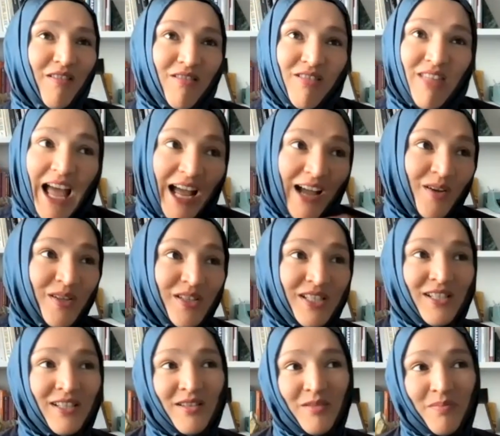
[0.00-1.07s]

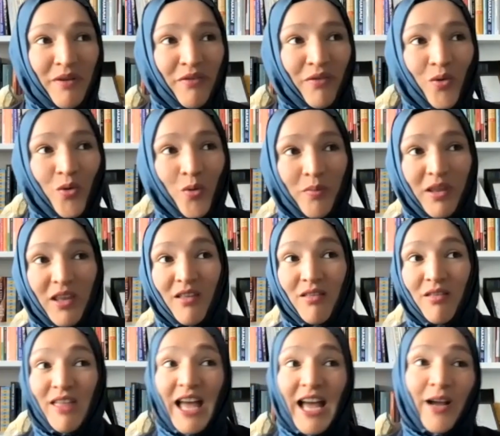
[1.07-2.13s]
thousands before me,
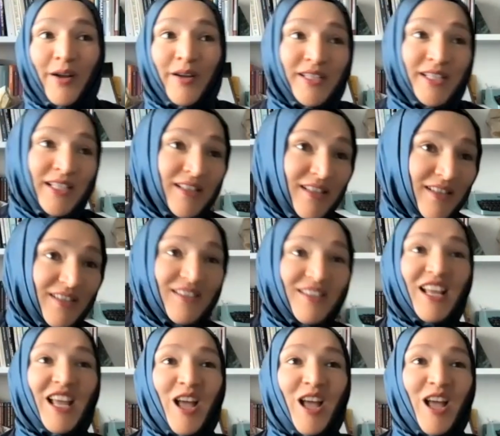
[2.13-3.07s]
thousands